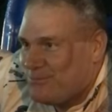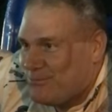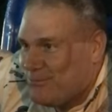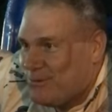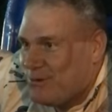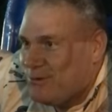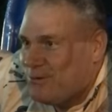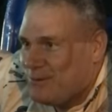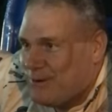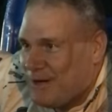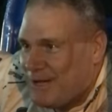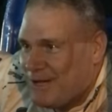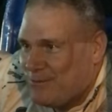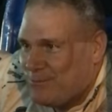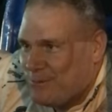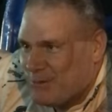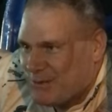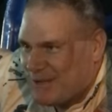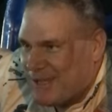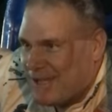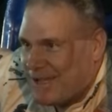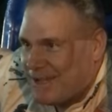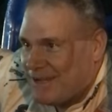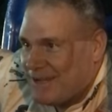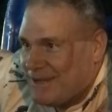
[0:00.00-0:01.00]
We'll, we'll
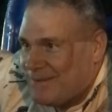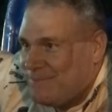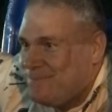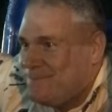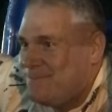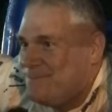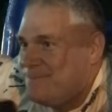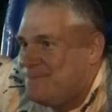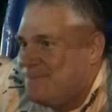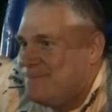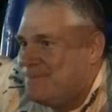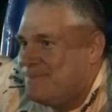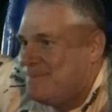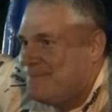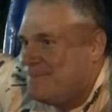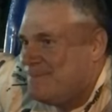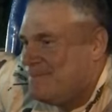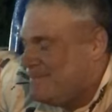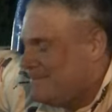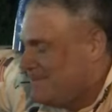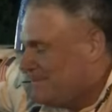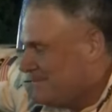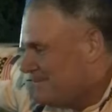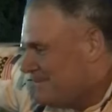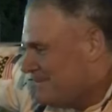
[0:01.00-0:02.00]
take it. All right,
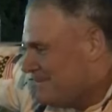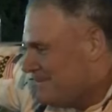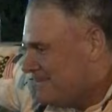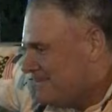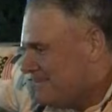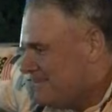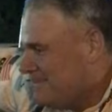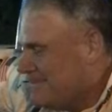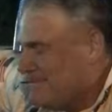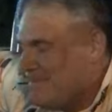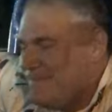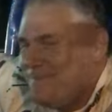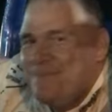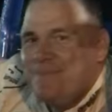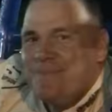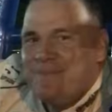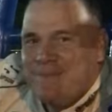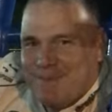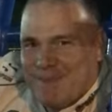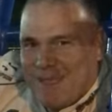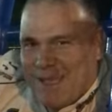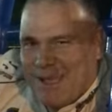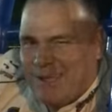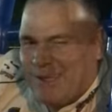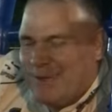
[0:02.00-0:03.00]
we'll see you next year, Joe.
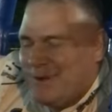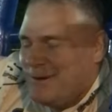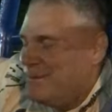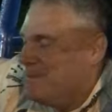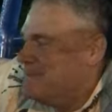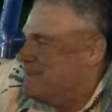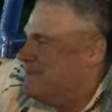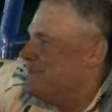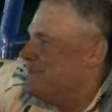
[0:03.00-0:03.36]
Thank you.